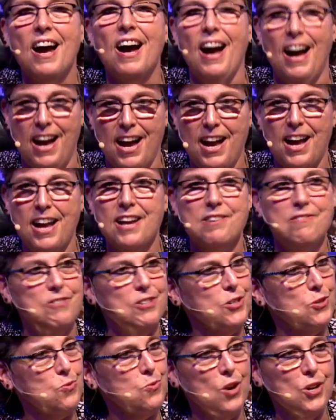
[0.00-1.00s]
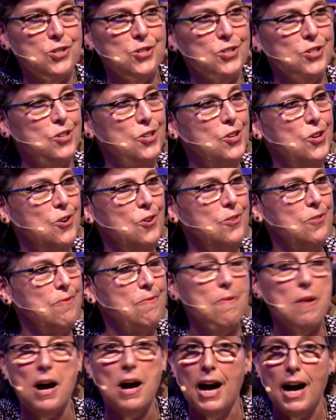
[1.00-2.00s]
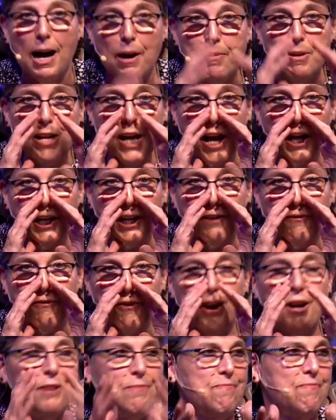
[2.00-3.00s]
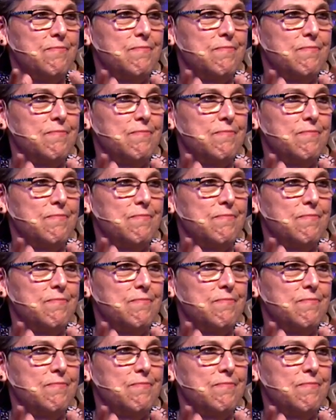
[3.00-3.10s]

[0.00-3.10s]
I just want you to know I'm a Yankee fan.